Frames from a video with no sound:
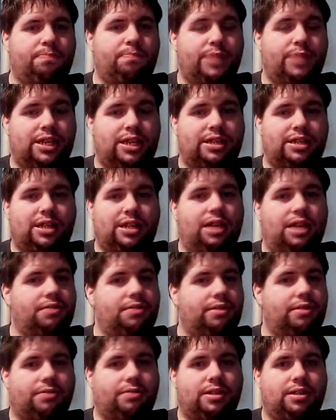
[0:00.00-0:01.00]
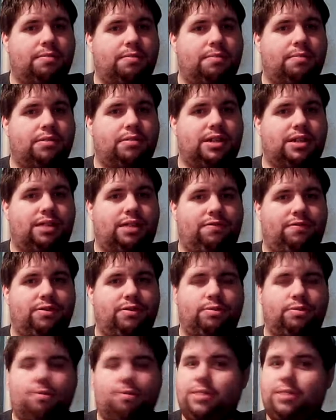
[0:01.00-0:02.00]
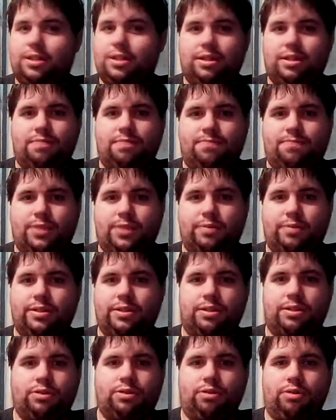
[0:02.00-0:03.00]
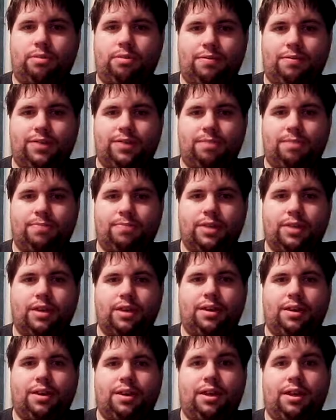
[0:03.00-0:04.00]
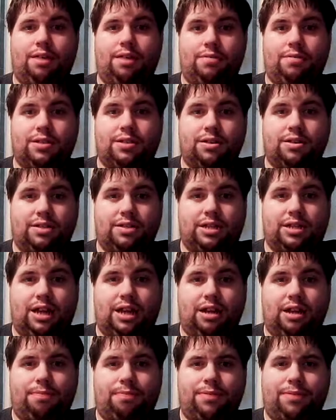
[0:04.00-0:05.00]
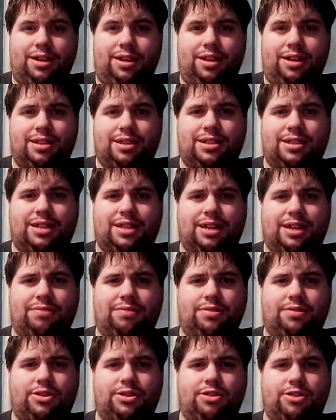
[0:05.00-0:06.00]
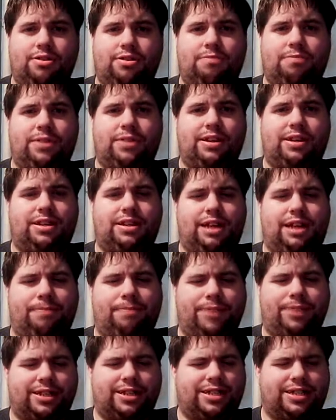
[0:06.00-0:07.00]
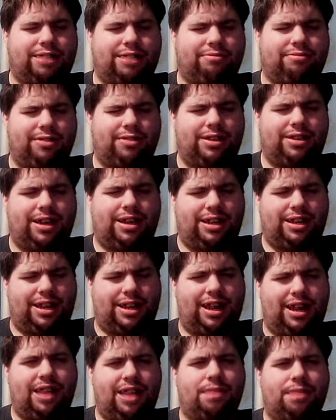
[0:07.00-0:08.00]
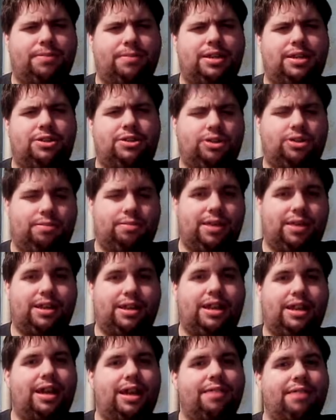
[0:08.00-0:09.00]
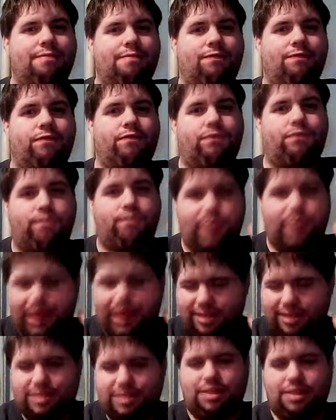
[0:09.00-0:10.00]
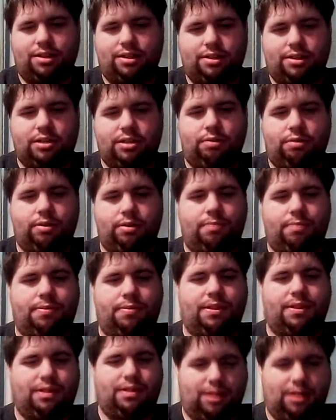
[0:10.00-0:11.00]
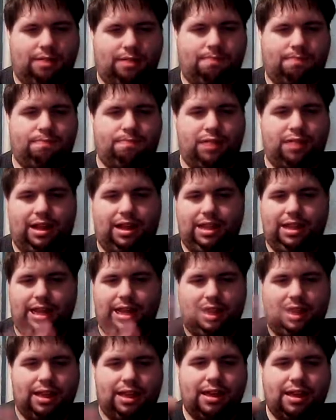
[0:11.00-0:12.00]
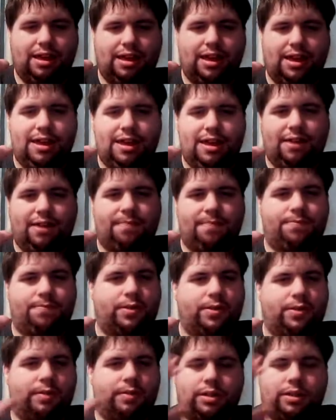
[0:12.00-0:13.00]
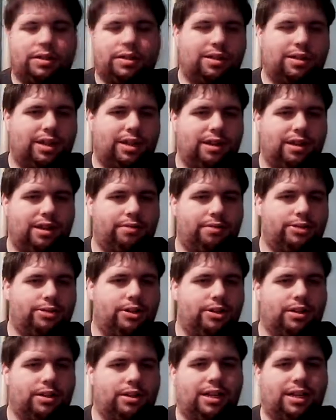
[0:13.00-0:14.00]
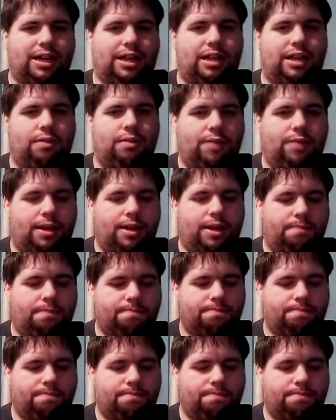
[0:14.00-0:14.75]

Because contrary to what some people say, the first one was good. It was an enjoyable film. It was a good setup. The second one should have been an epic sequel, and it had the potential to be, and it had an excellent story plot line. There was just all that other junk that got in the way.